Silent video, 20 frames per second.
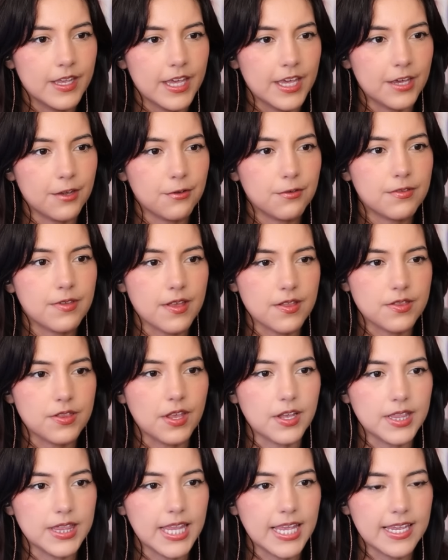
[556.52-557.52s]
Here's
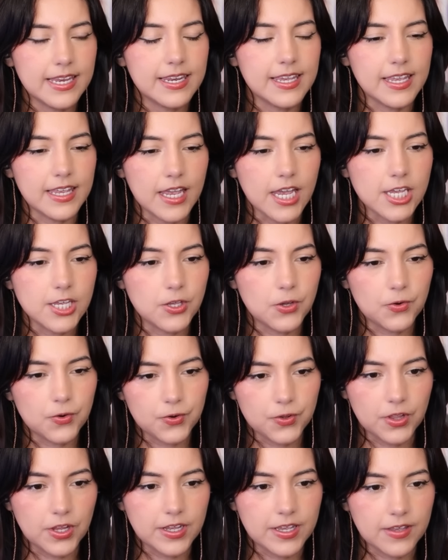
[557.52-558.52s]
the lady
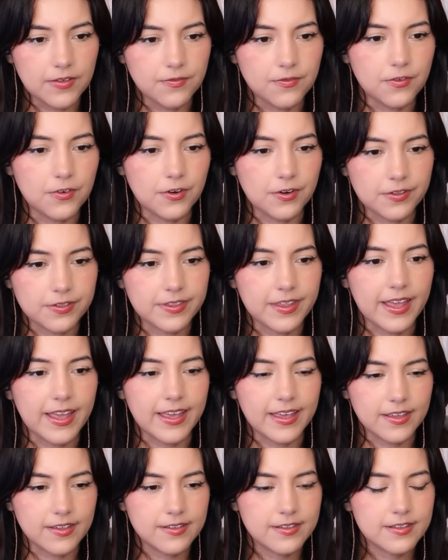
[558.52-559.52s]
you're looking for.
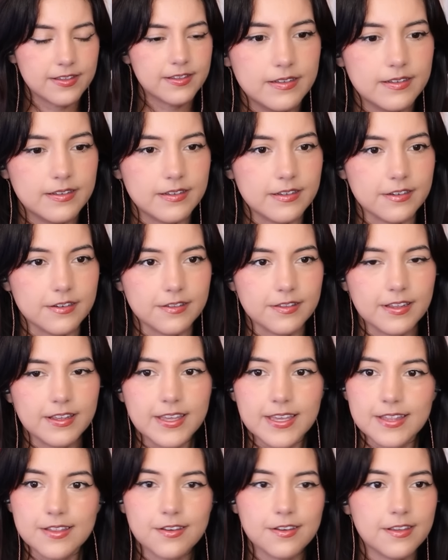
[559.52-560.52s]
Thanks. Good thing
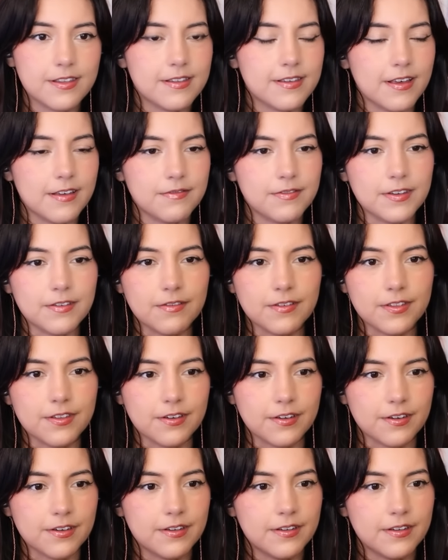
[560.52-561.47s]
you took a selfie with her.